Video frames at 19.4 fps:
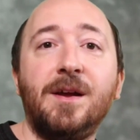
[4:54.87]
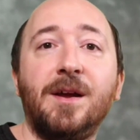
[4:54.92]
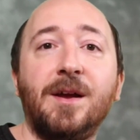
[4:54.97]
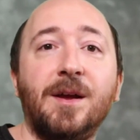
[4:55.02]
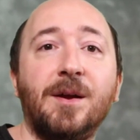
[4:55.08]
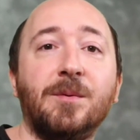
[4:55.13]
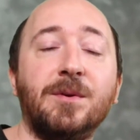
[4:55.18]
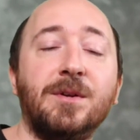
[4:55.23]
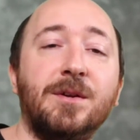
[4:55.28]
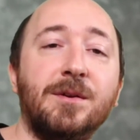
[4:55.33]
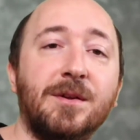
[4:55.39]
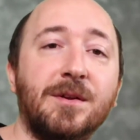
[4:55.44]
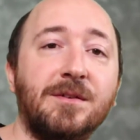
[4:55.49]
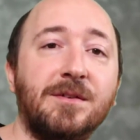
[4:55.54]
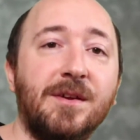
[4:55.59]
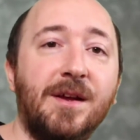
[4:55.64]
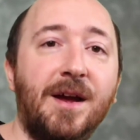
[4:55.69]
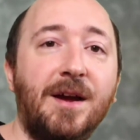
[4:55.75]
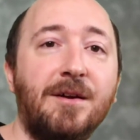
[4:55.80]
And we do
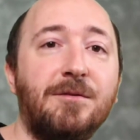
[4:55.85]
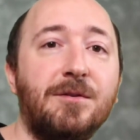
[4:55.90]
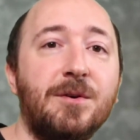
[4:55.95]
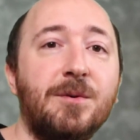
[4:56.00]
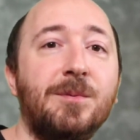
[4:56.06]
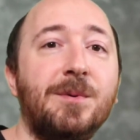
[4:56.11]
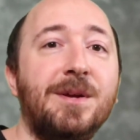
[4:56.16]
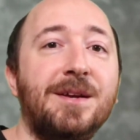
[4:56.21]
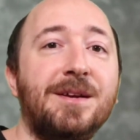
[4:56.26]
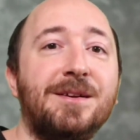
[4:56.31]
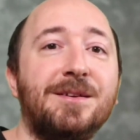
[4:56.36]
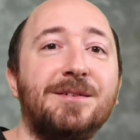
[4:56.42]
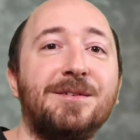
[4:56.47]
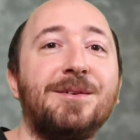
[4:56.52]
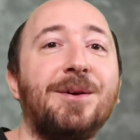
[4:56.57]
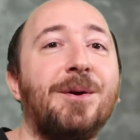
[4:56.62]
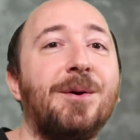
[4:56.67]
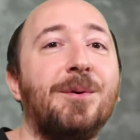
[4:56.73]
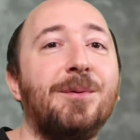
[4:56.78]
this every week,
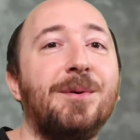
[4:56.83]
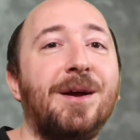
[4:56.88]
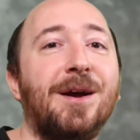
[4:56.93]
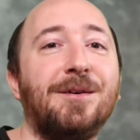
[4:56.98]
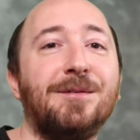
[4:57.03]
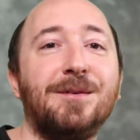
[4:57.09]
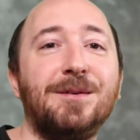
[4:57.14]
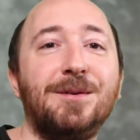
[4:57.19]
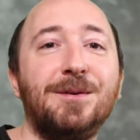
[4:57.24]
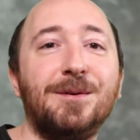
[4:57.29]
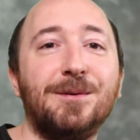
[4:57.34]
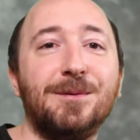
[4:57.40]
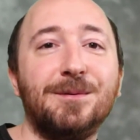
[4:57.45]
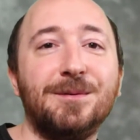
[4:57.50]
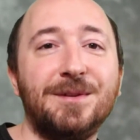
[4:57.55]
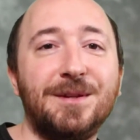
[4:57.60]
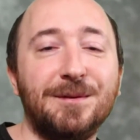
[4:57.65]
so we have a new